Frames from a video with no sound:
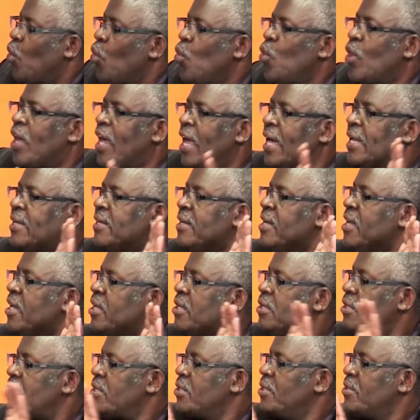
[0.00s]
who can,
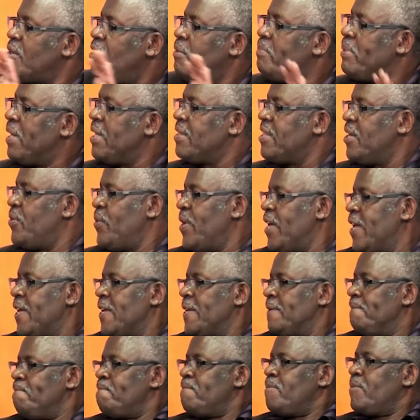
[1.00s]
by the
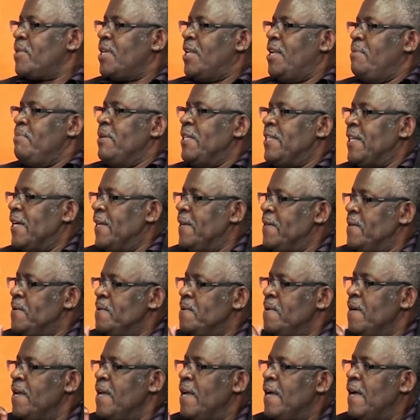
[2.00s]
way, let me tell
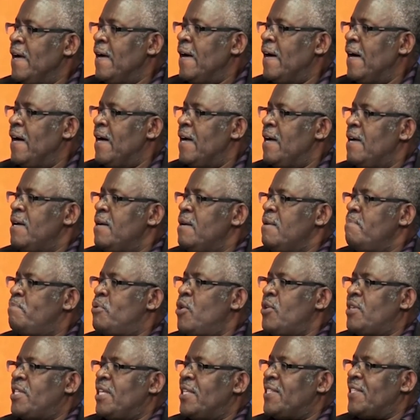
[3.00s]
you,
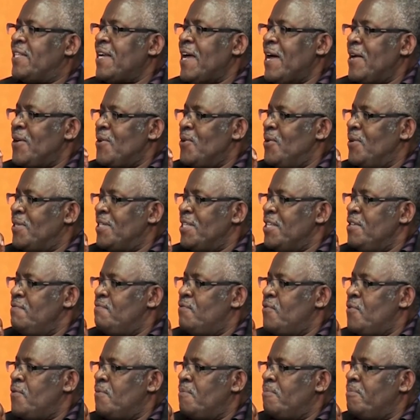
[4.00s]
protests are not
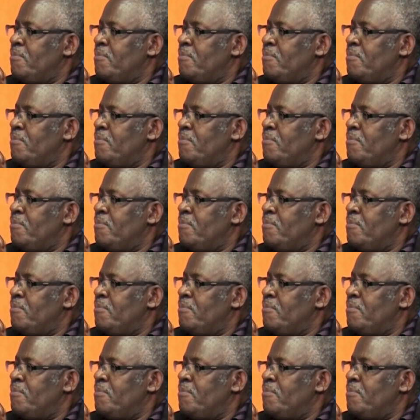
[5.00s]
evil.